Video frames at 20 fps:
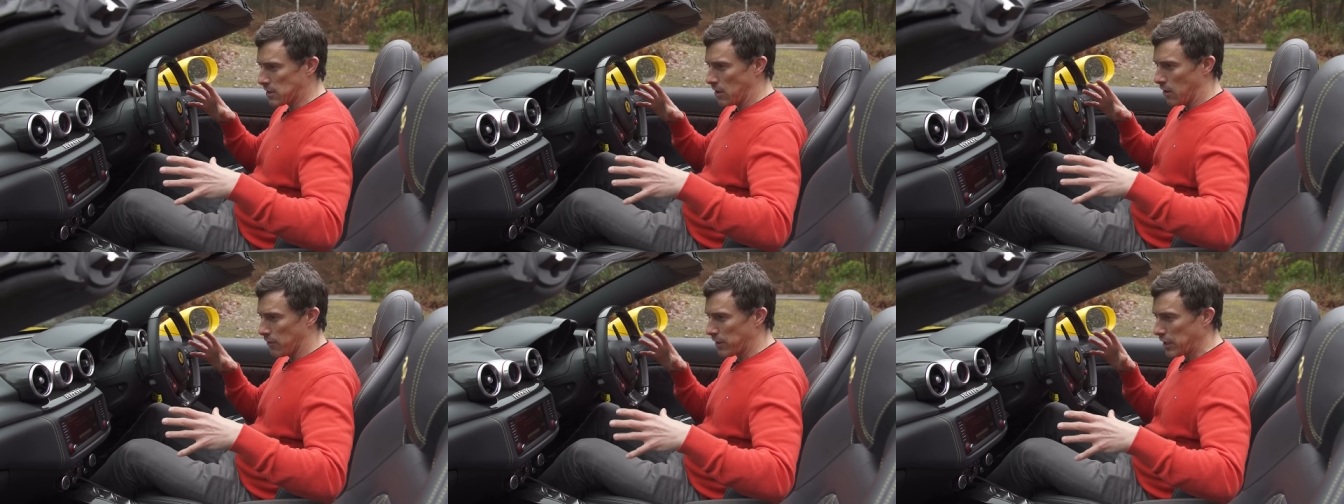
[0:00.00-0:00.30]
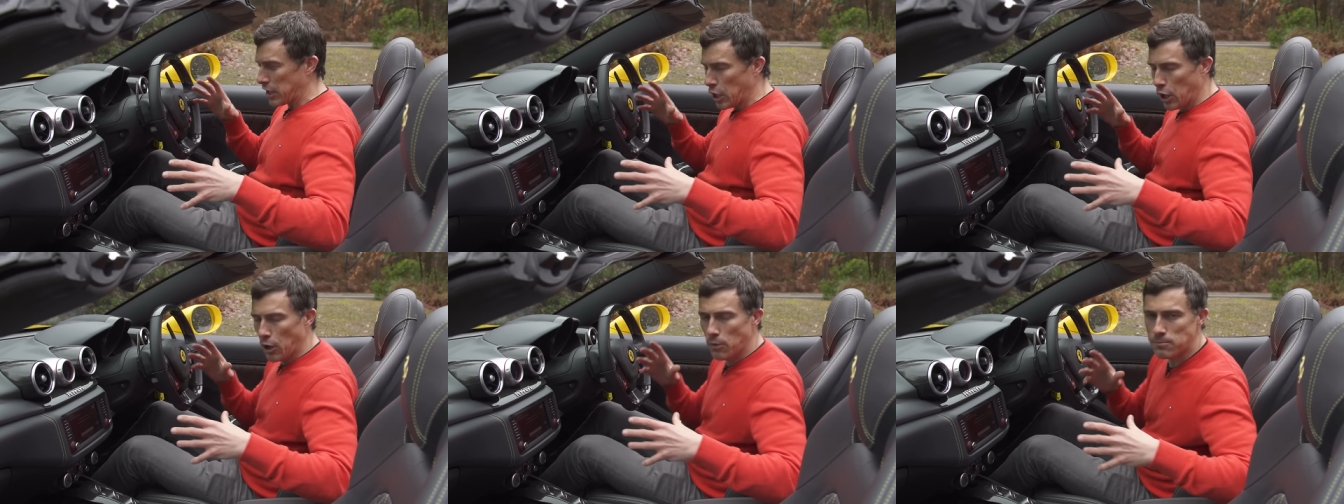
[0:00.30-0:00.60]
car,
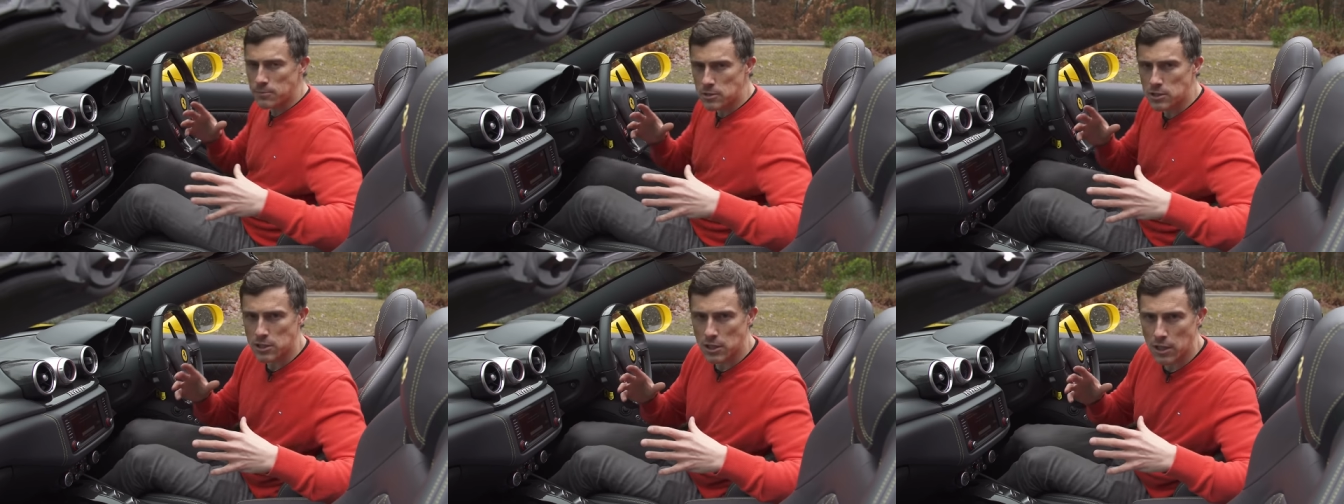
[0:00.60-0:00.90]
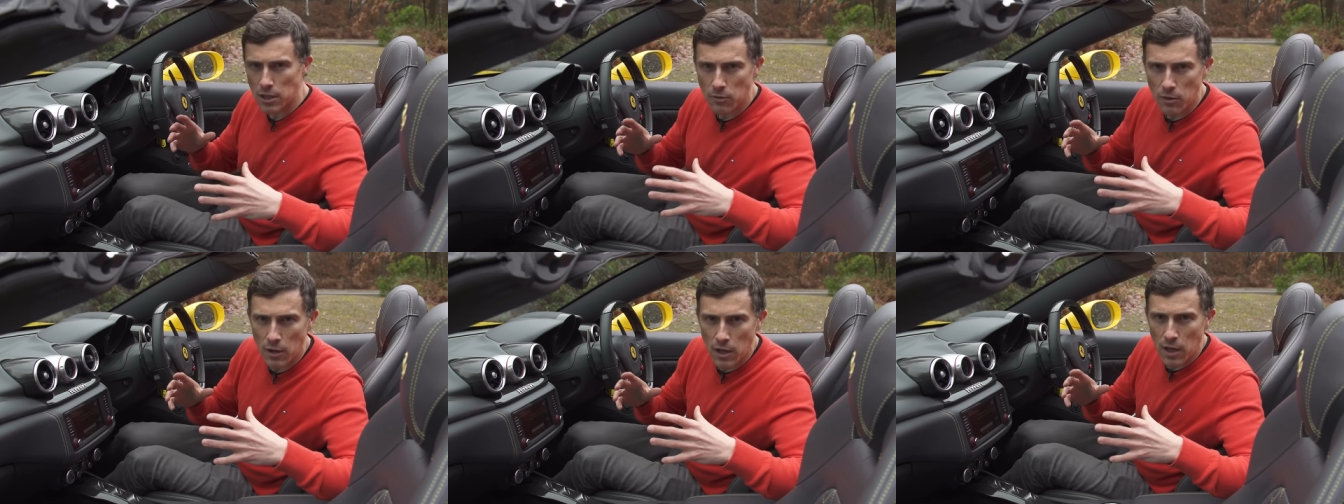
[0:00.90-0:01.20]
it comes
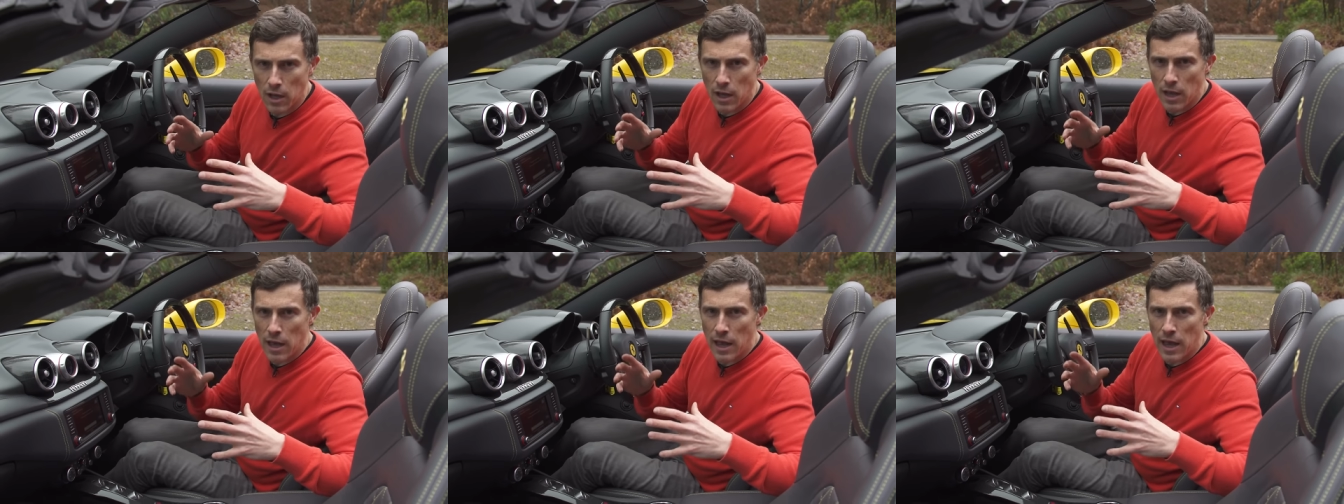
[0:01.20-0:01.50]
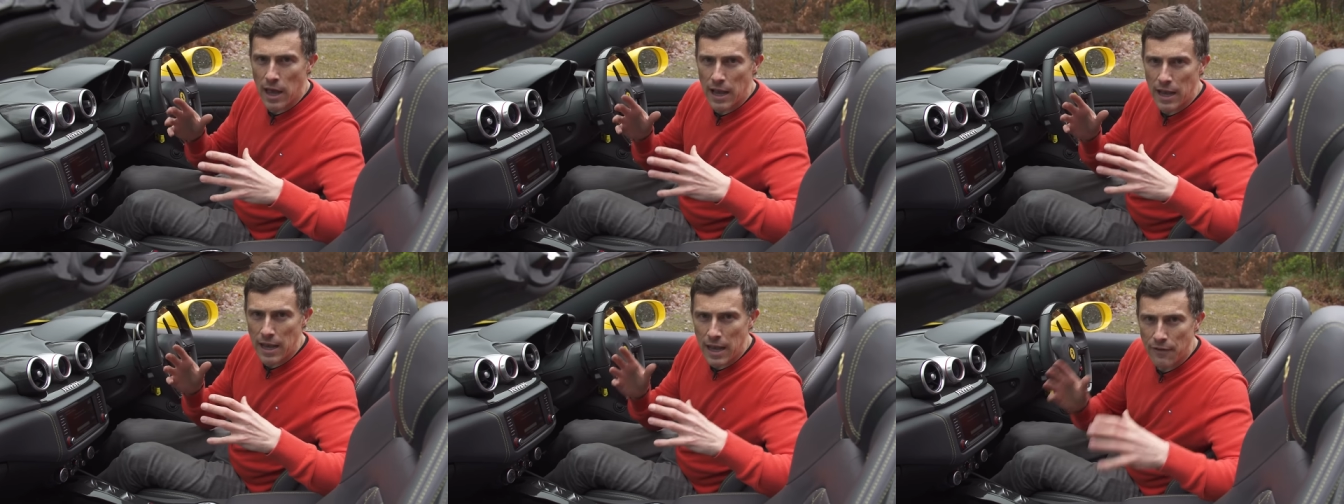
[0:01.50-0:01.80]
to
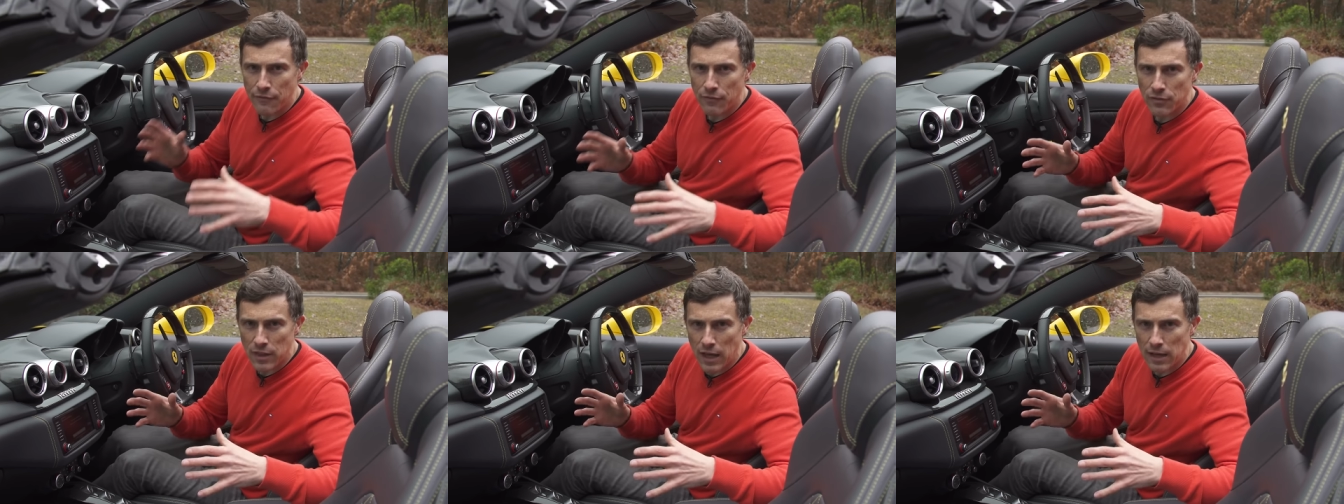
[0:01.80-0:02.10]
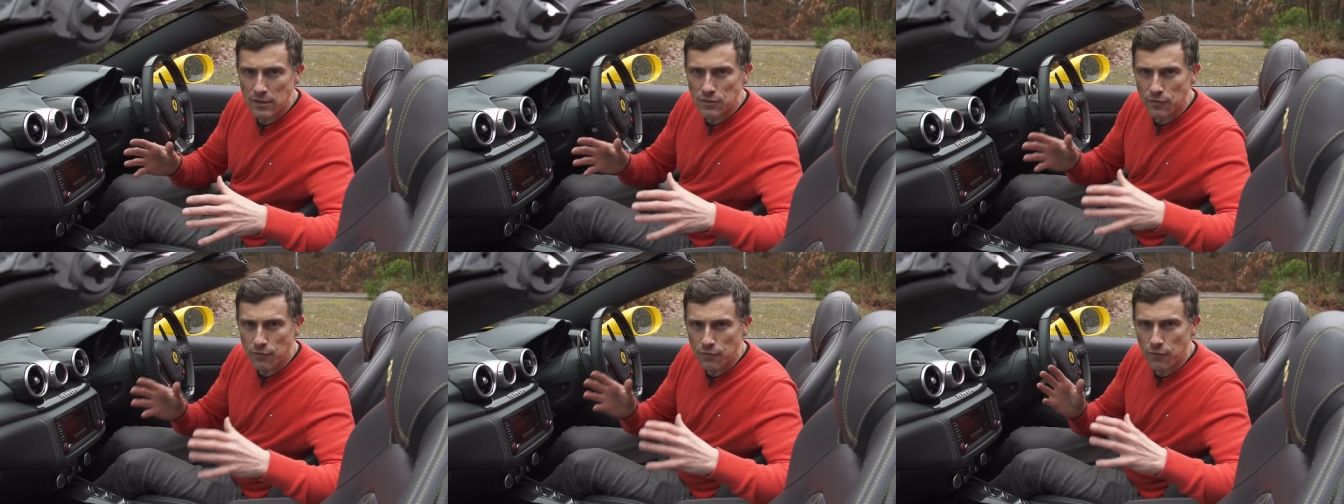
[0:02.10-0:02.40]

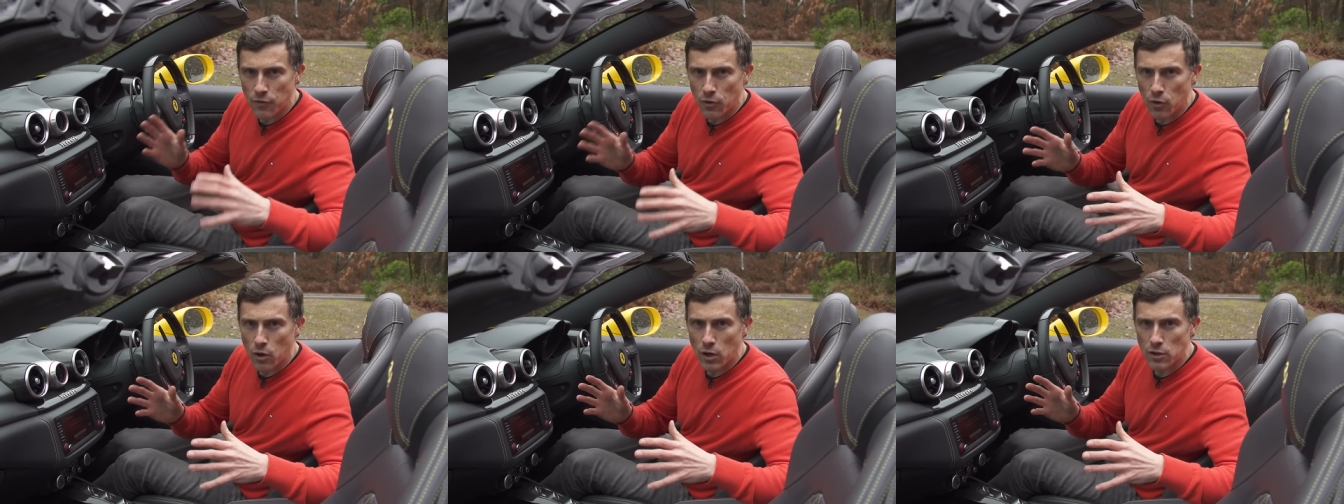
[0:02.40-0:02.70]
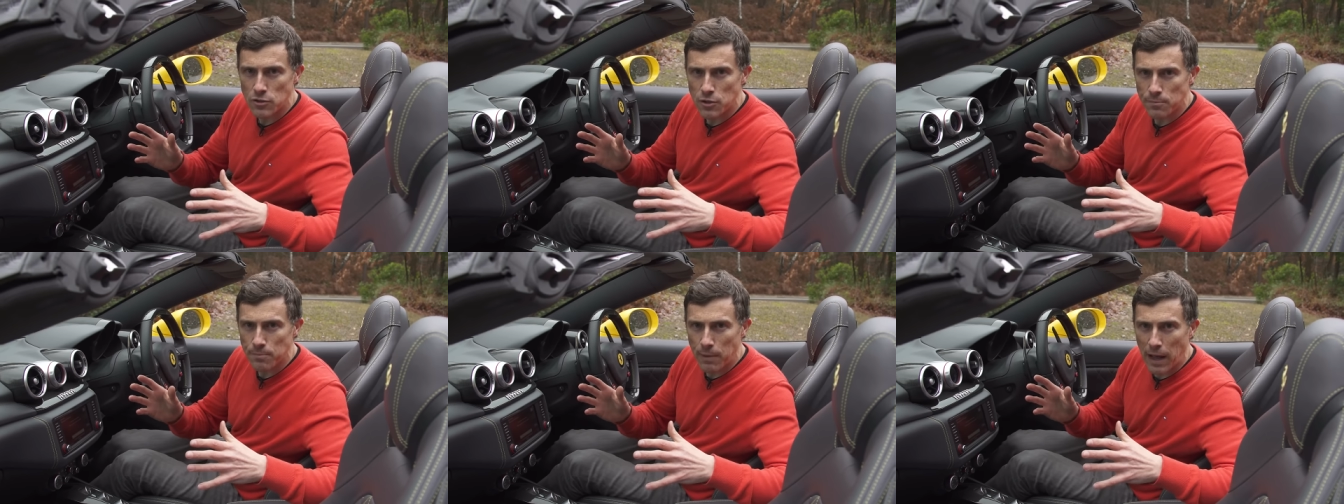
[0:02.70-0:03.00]

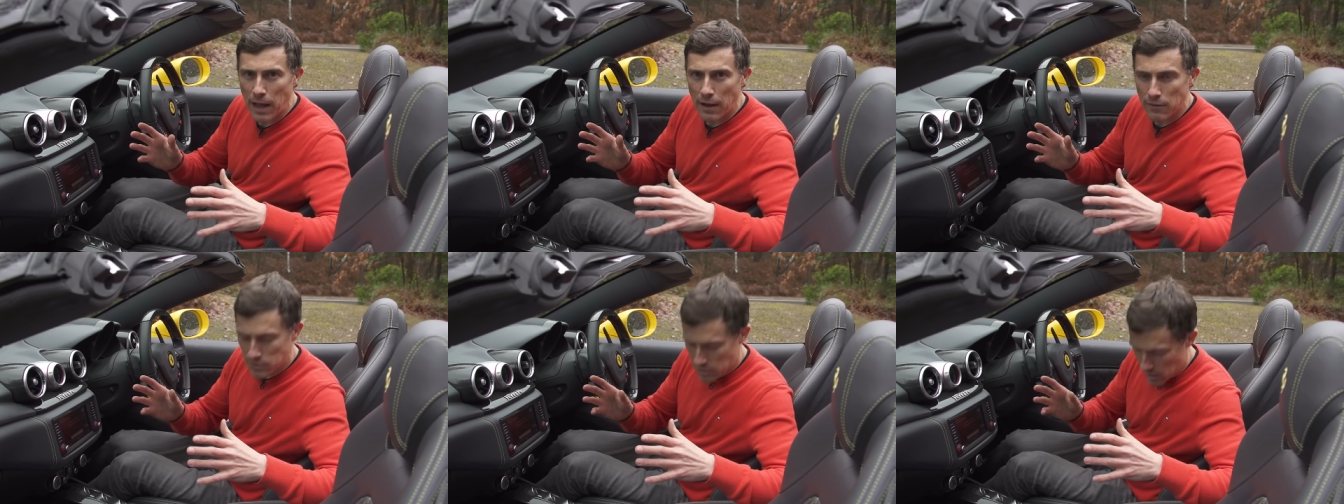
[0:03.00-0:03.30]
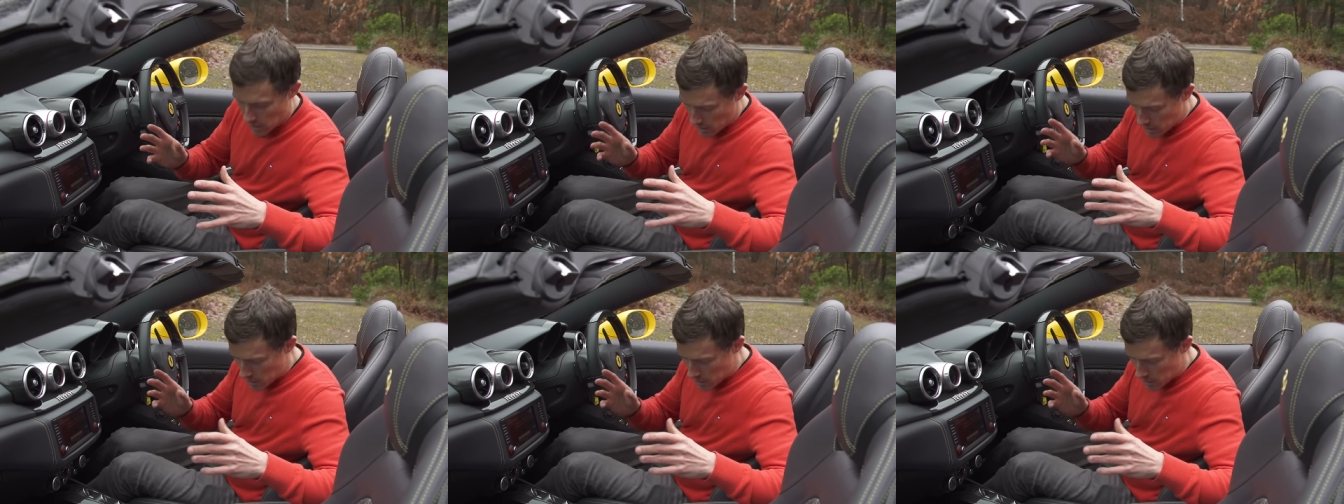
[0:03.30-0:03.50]
£11,400.